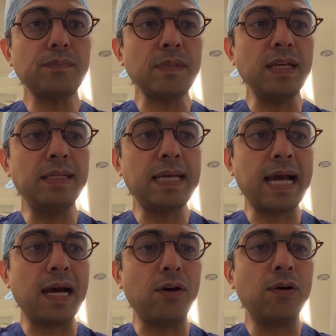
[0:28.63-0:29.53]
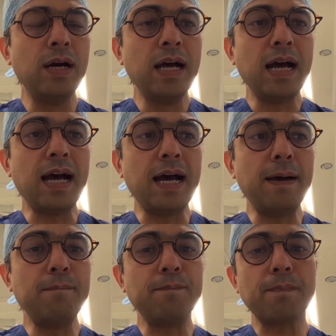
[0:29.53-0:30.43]
Now,
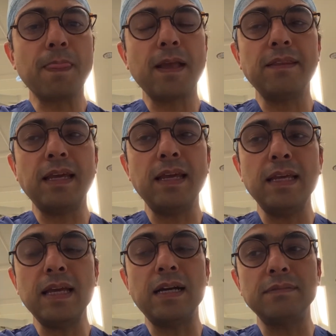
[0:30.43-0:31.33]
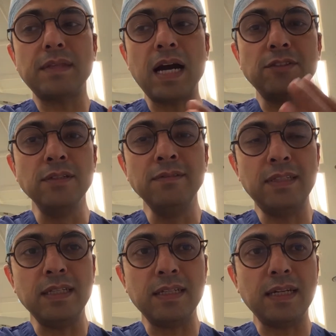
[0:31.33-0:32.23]
I don't
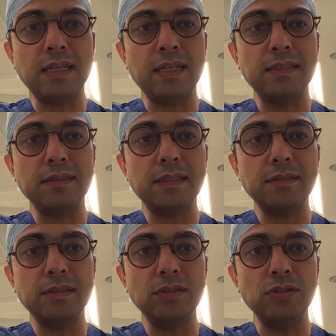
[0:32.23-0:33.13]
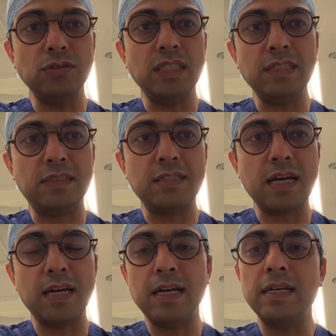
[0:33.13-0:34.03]
think you need
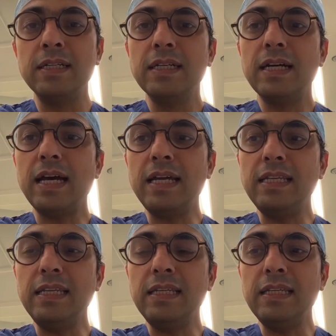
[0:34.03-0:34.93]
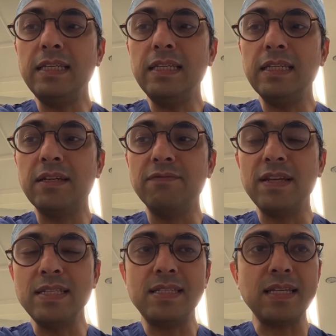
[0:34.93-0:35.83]
any
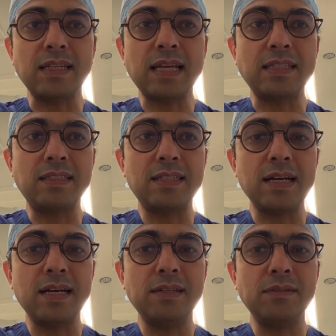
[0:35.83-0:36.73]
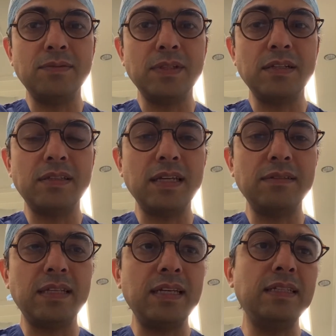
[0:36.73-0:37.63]
convincing that
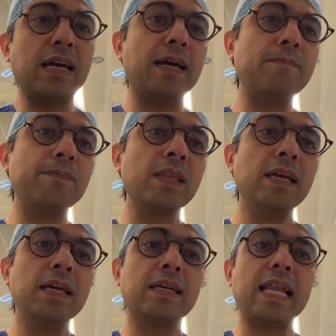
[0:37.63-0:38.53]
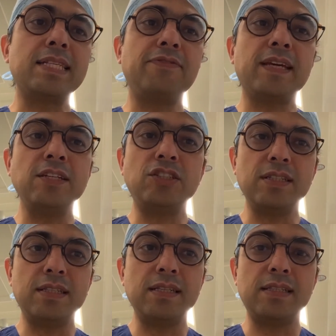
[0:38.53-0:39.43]
the classification
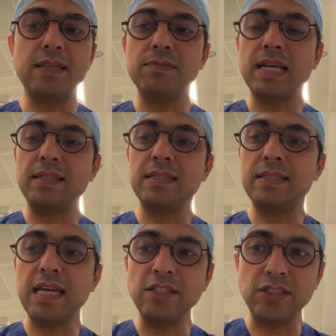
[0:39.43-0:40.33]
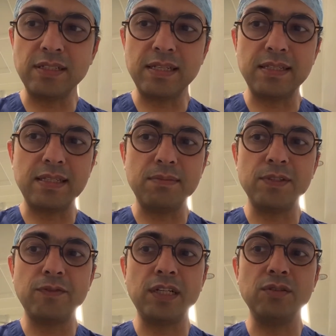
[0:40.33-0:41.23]
systems and the staging systems
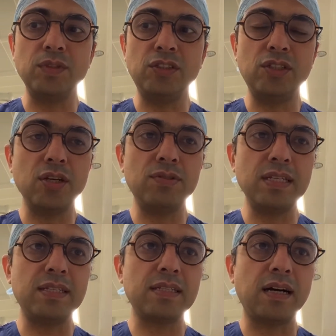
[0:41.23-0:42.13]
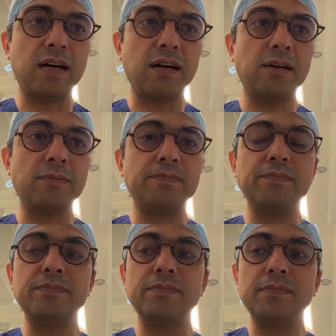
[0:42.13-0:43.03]
for endometriosis are
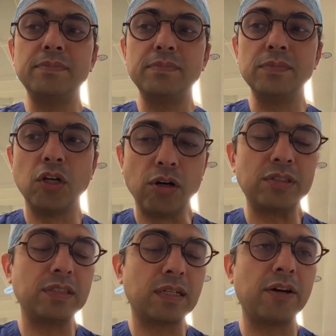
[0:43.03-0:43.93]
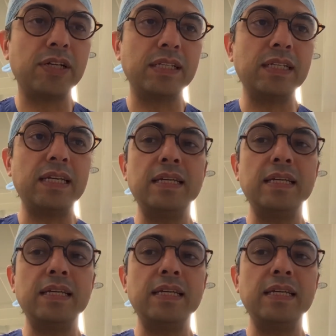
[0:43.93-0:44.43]
not currently